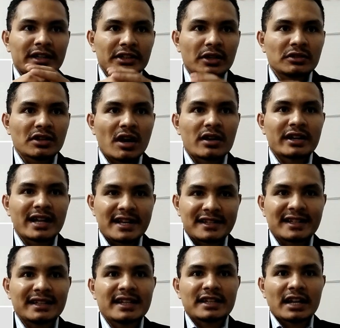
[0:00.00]
non-current
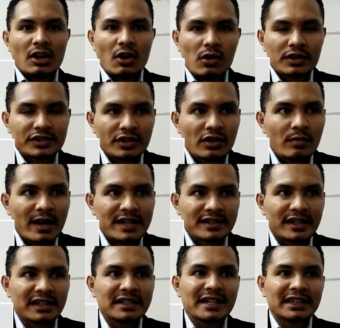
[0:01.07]
asset is a long-term
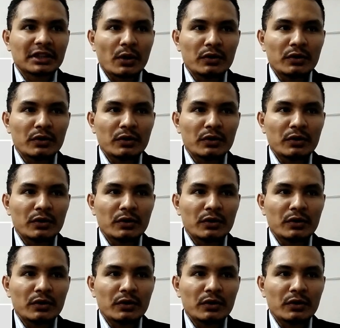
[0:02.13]
asset that